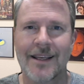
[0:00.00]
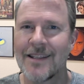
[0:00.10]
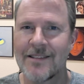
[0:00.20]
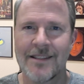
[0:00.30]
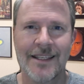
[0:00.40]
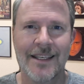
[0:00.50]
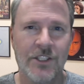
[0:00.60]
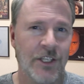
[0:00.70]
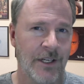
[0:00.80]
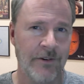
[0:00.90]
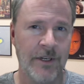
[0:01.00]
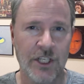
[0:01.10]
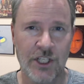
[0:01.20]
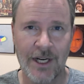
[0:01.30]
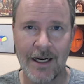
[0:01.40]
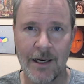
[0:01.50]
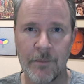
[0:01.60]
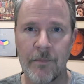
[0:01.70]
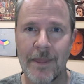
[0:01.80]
gets an engineering job